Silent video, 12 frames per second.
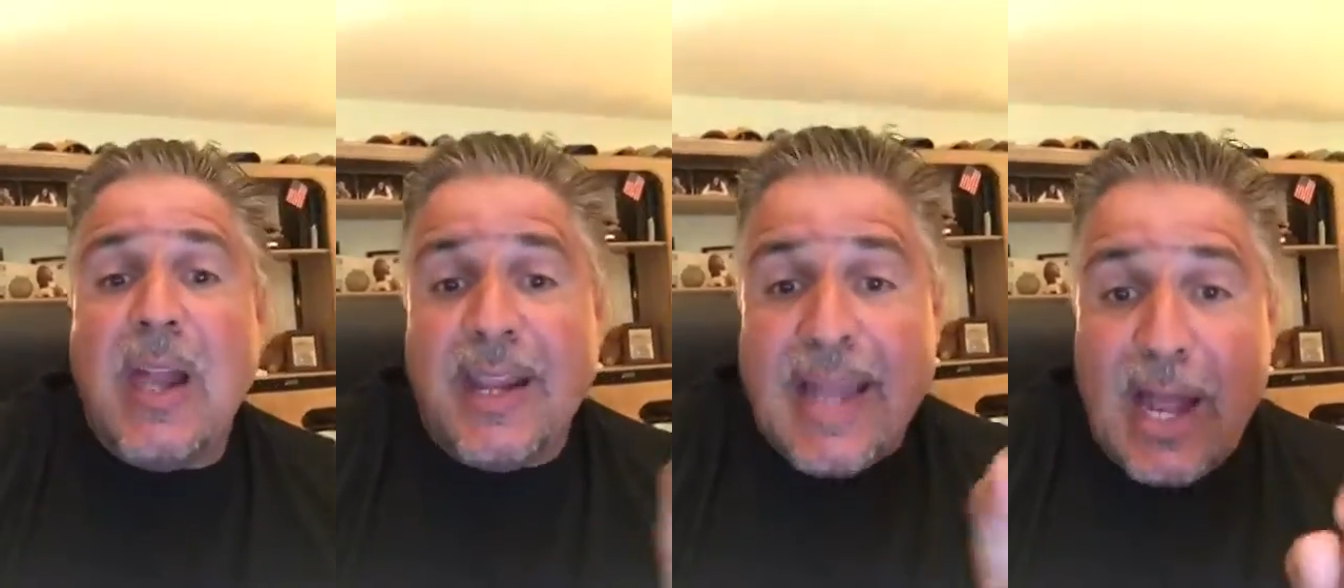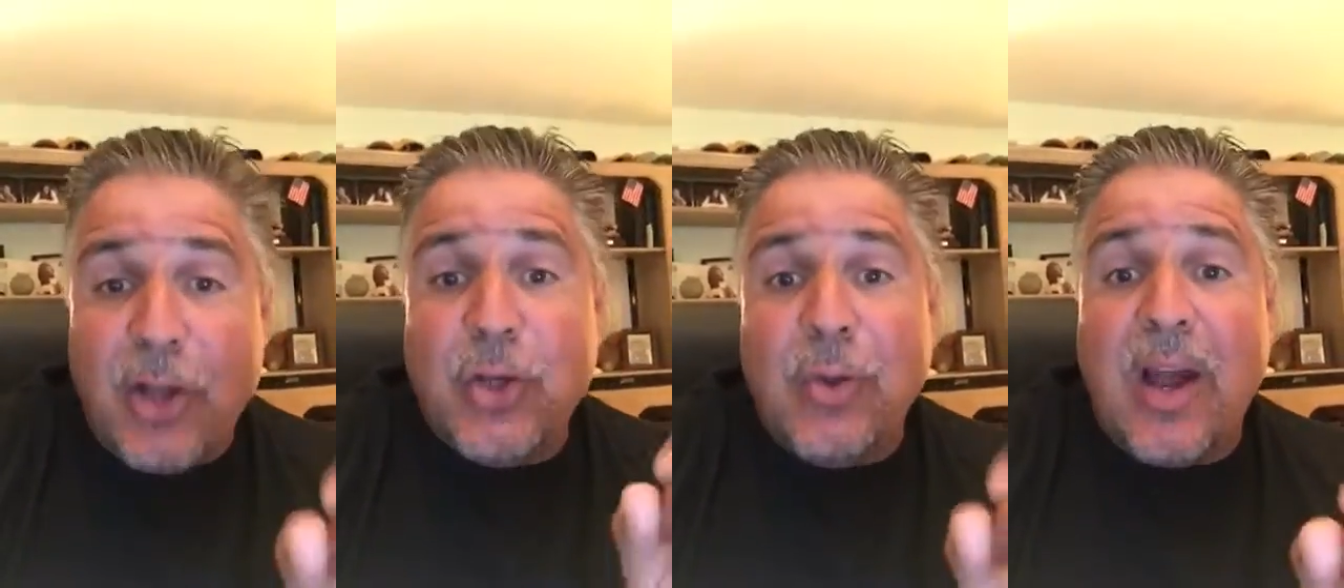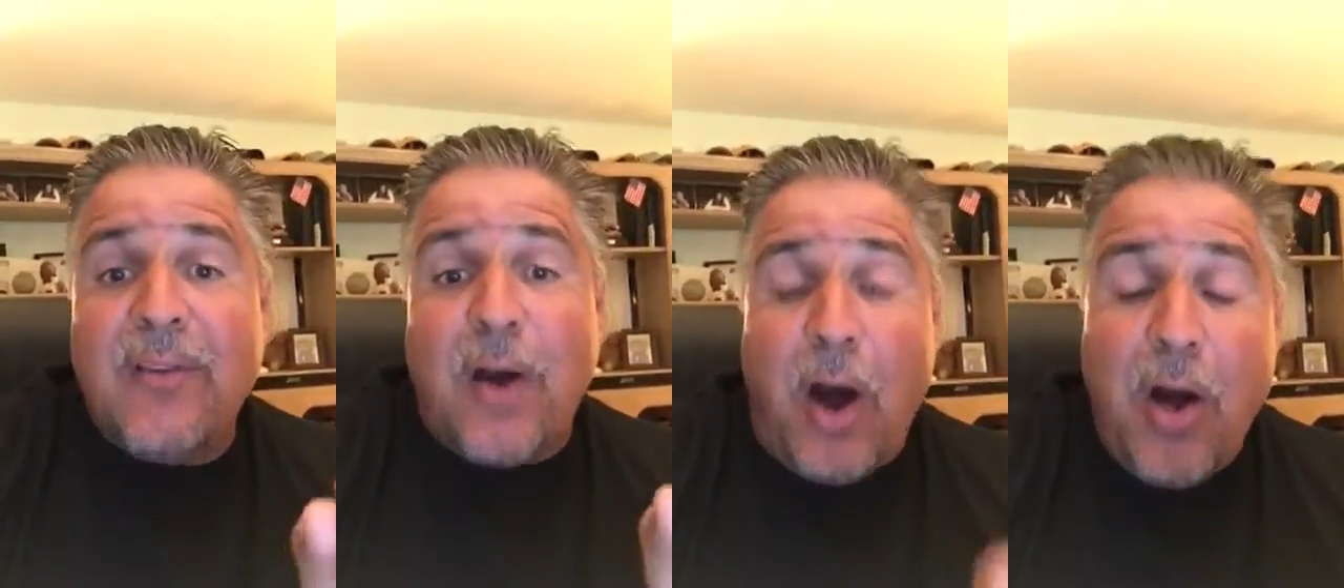now you
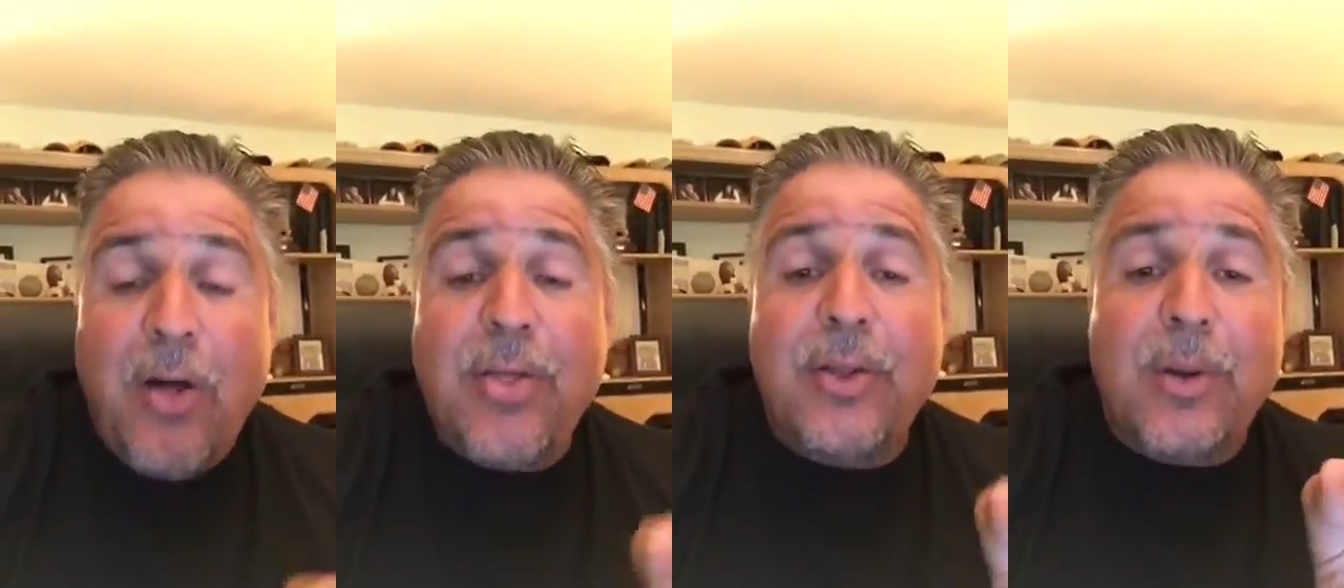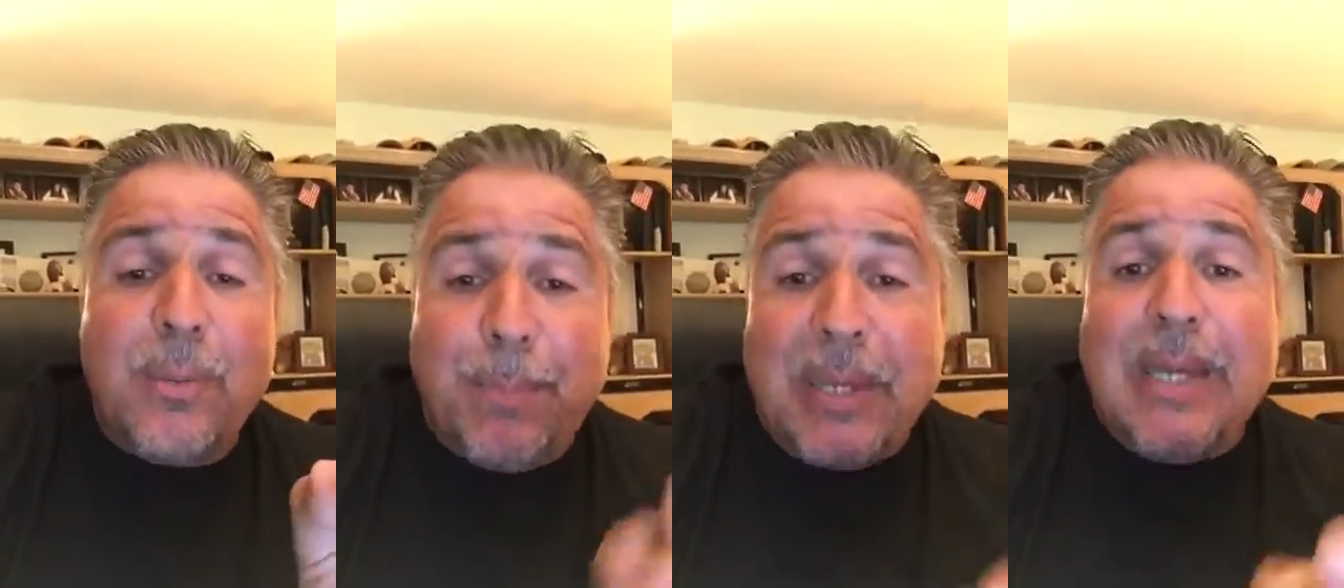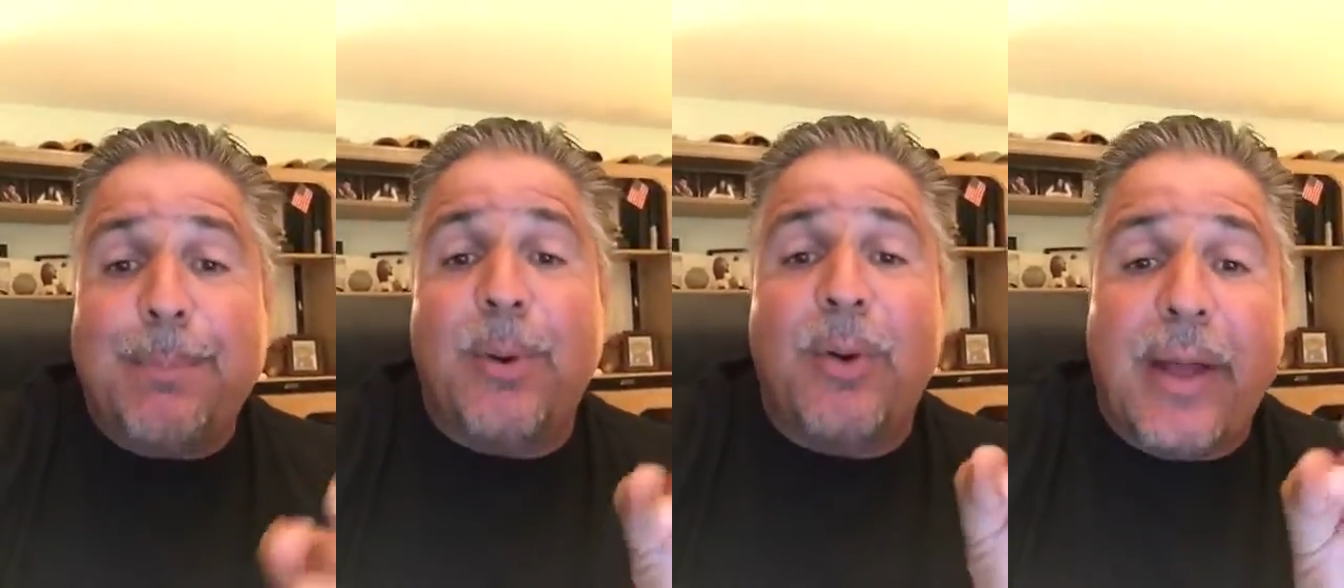have other
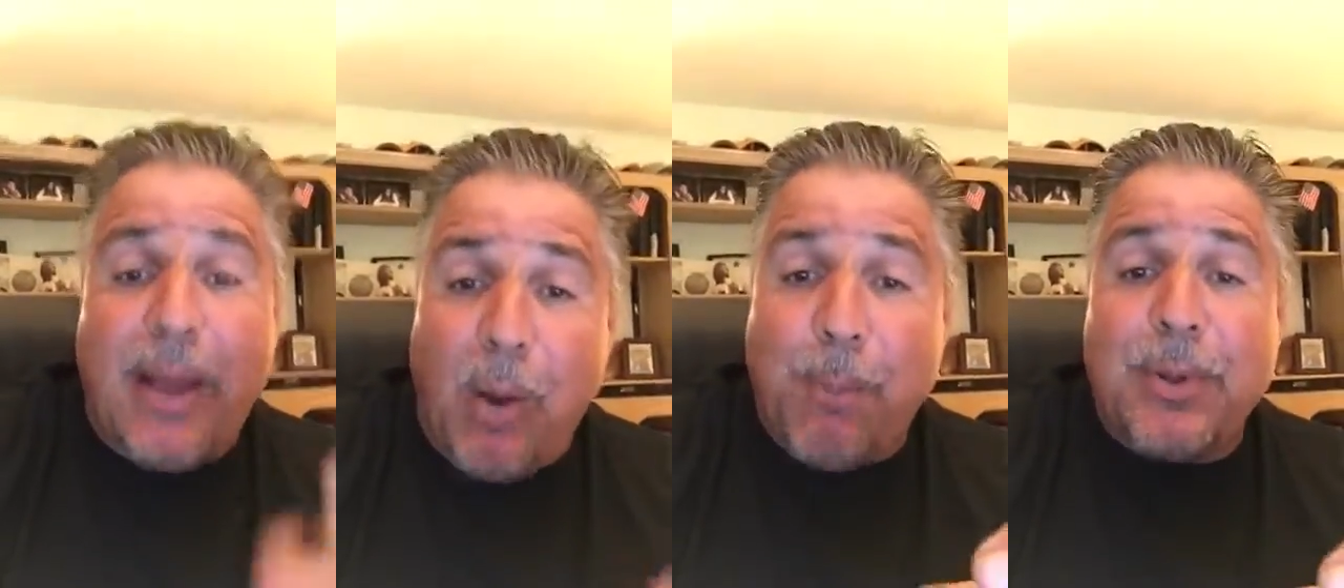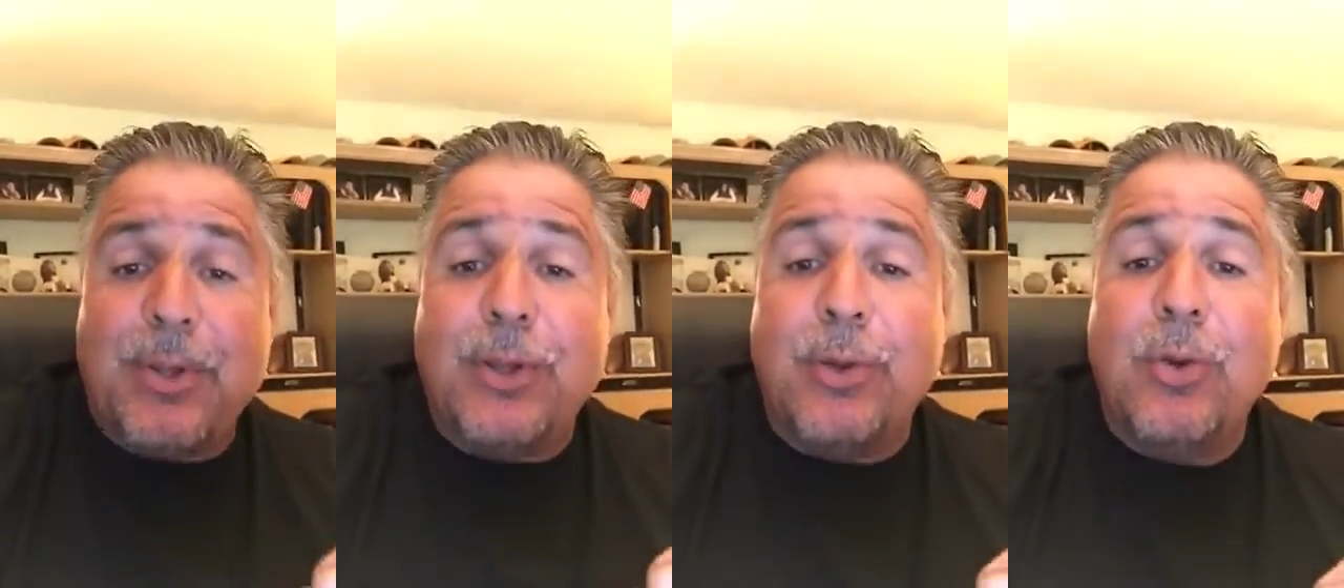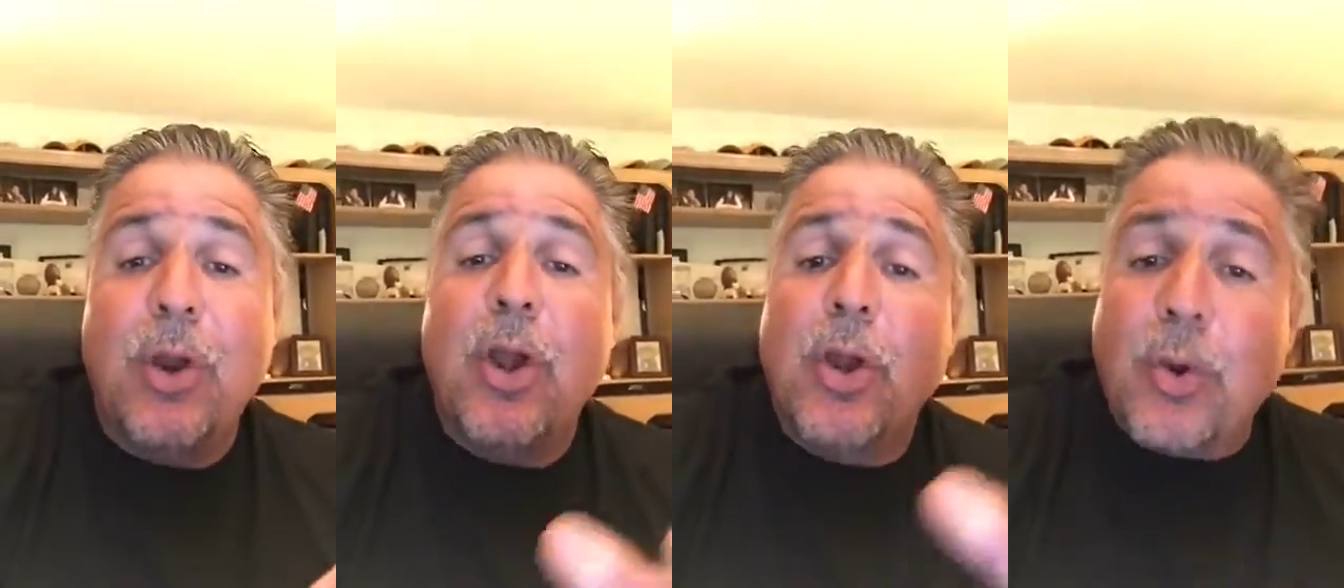people helping
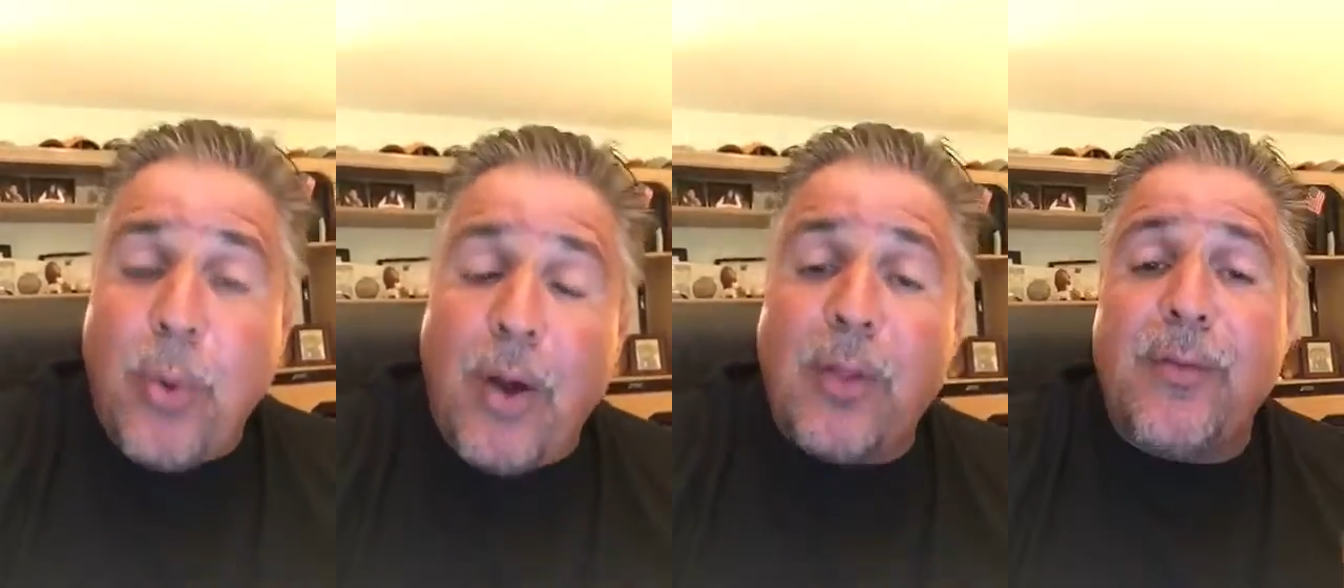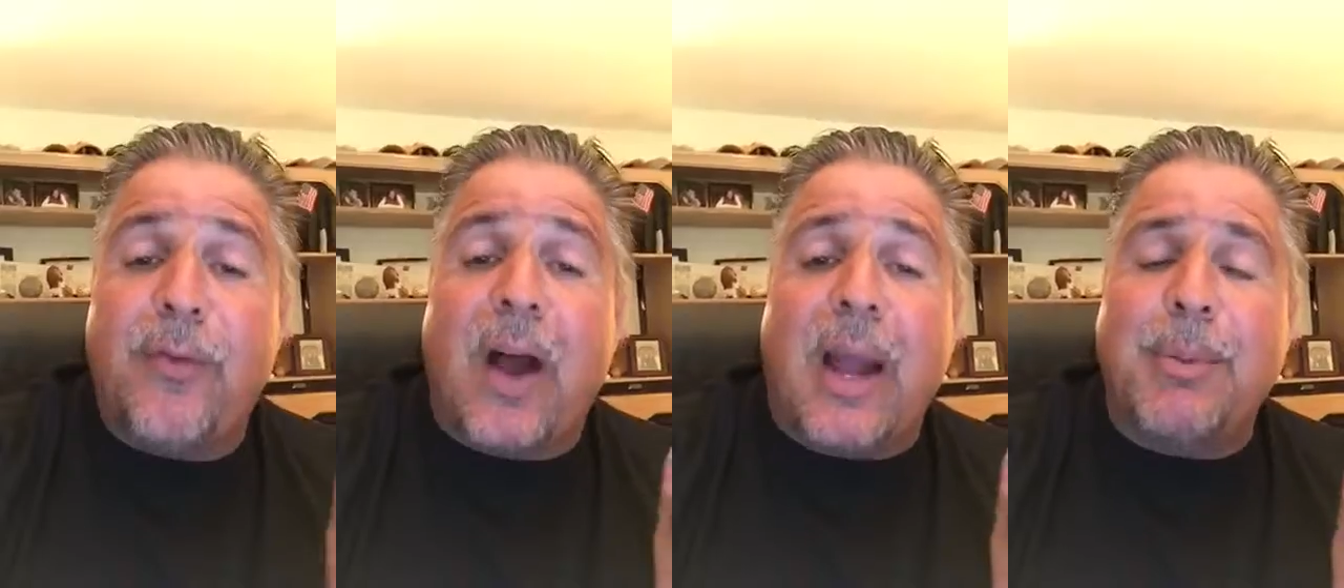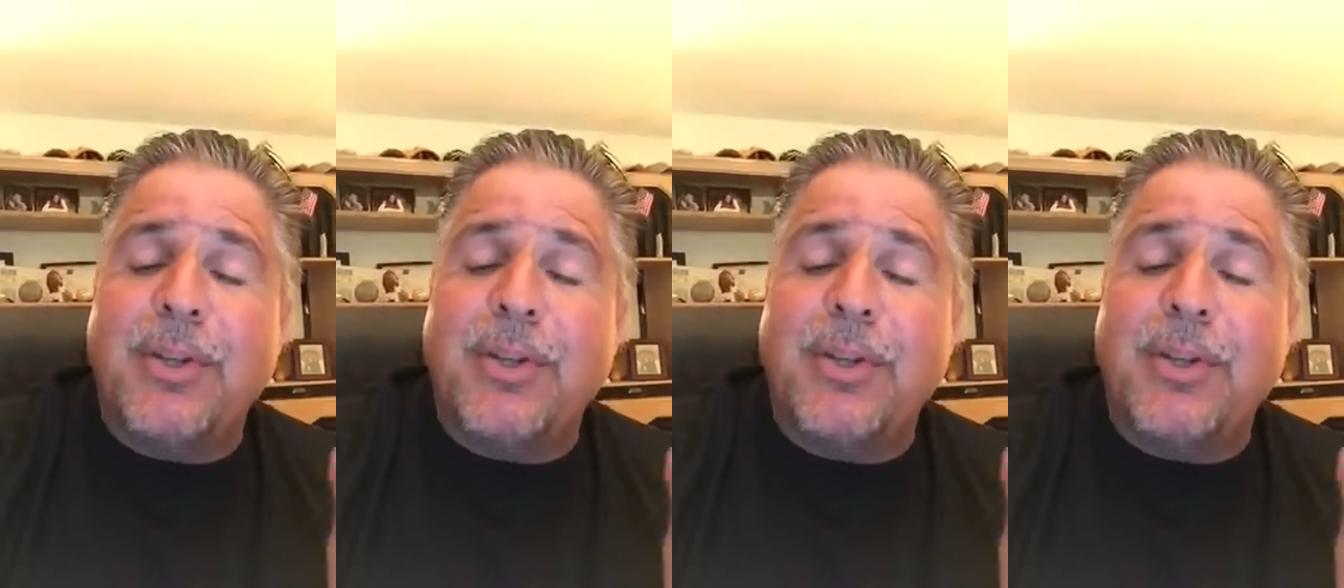you qualify.